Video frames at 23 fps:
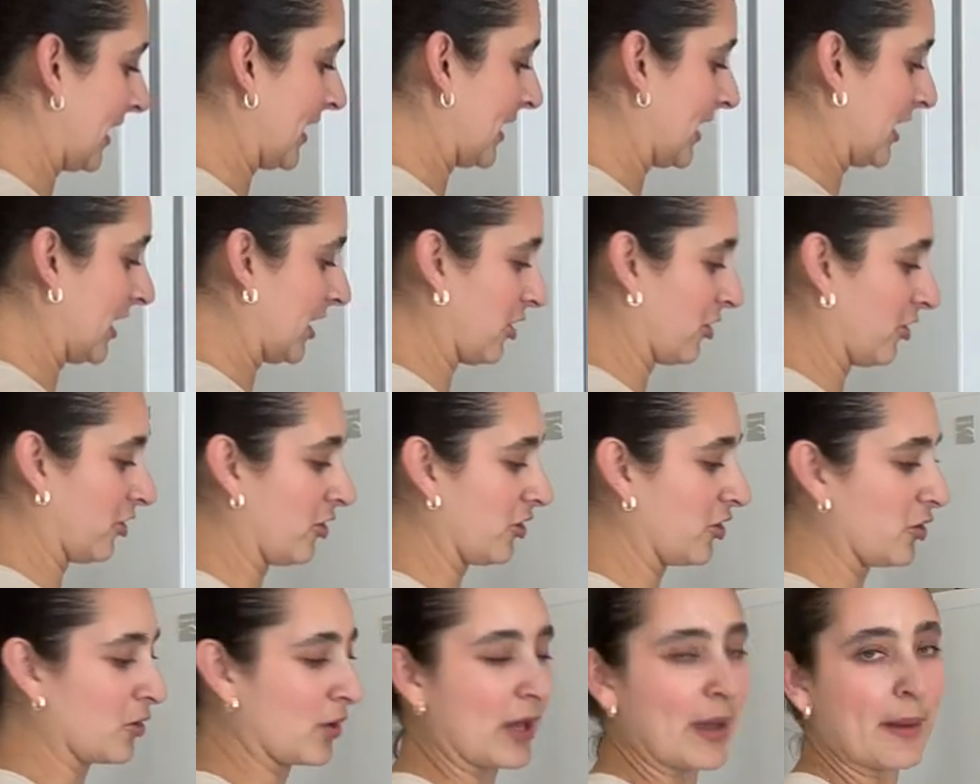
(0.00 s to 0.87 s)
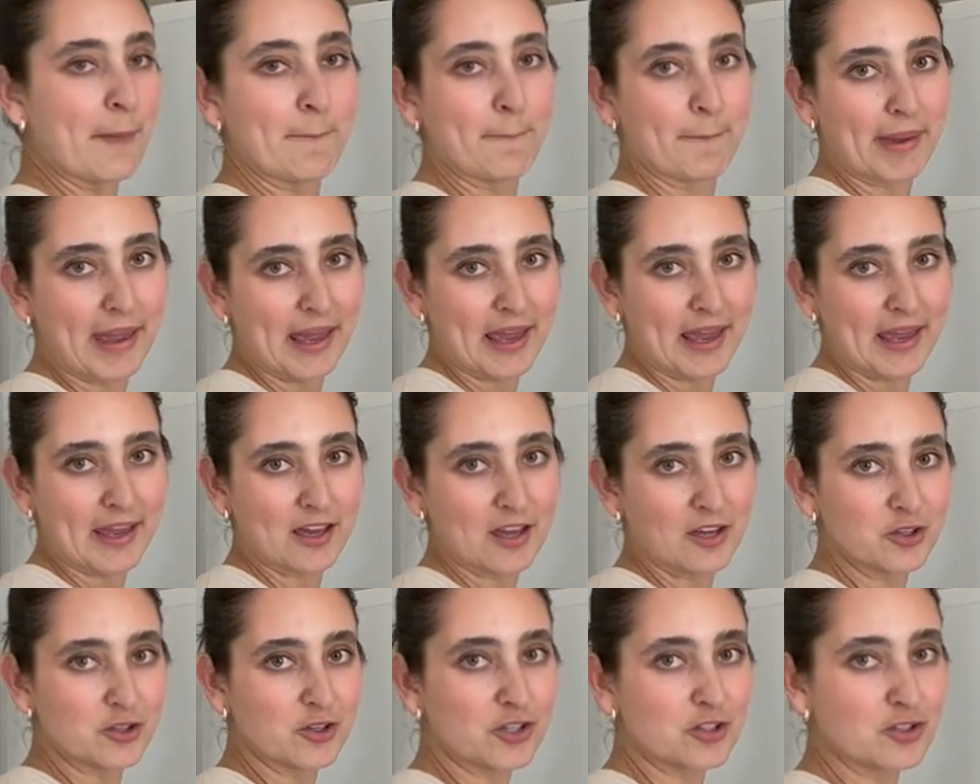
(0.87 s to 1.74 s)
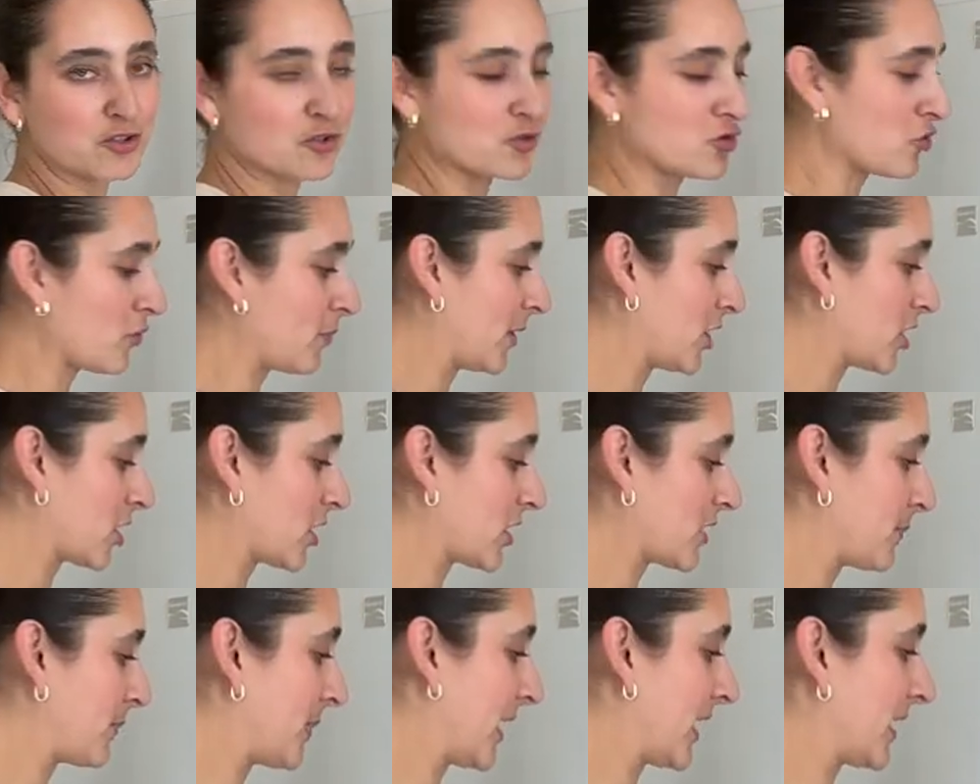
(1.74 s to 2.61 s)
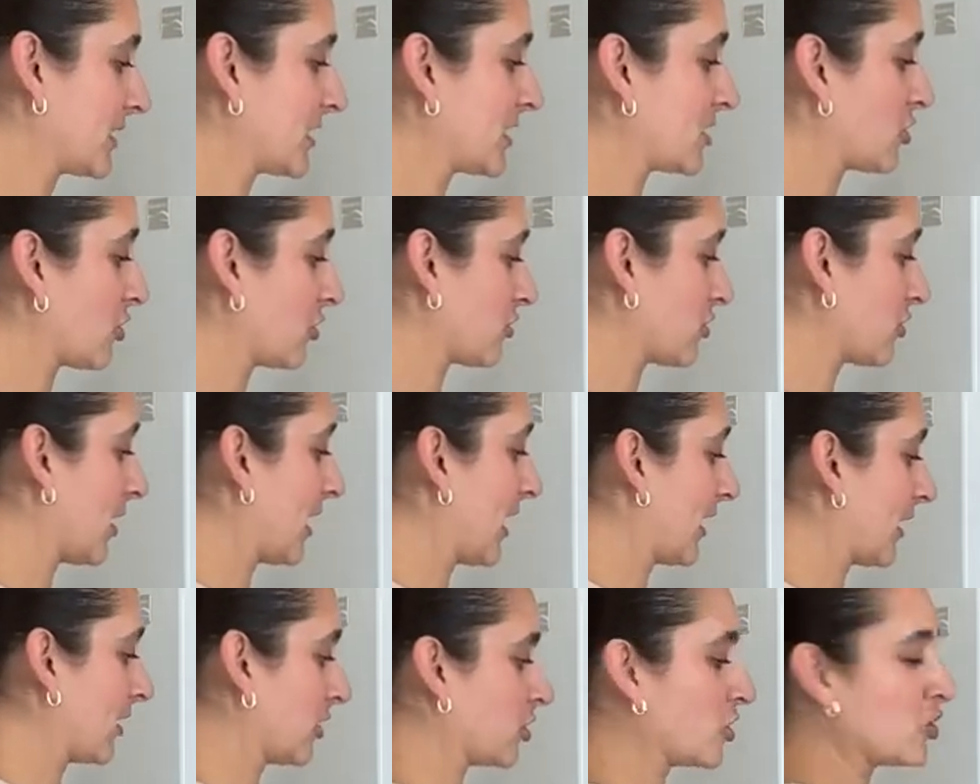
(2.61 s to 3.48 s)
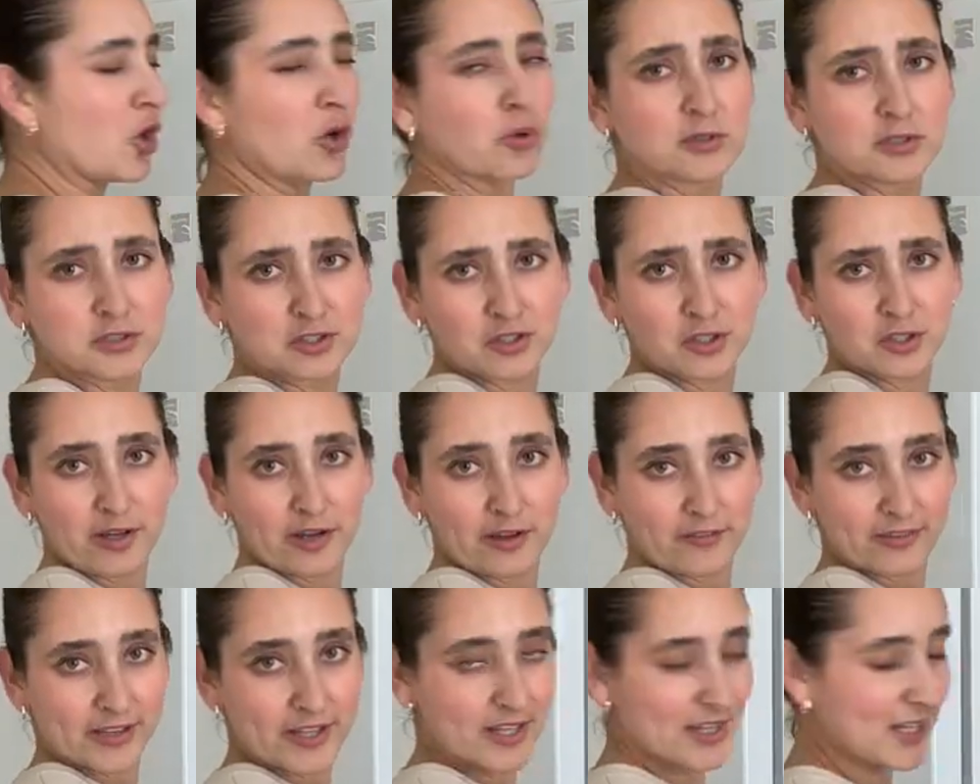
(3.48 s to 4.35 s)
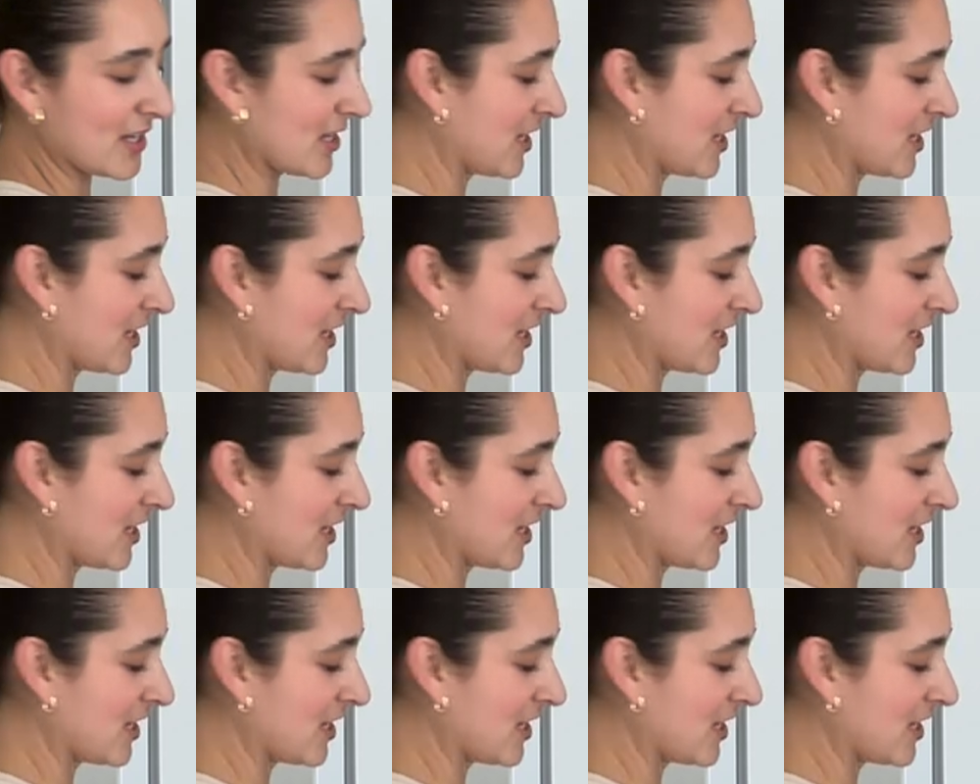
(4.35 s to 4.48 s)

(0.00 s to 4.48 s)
here. You can bake. You can do so much because it's also like a toaster oven.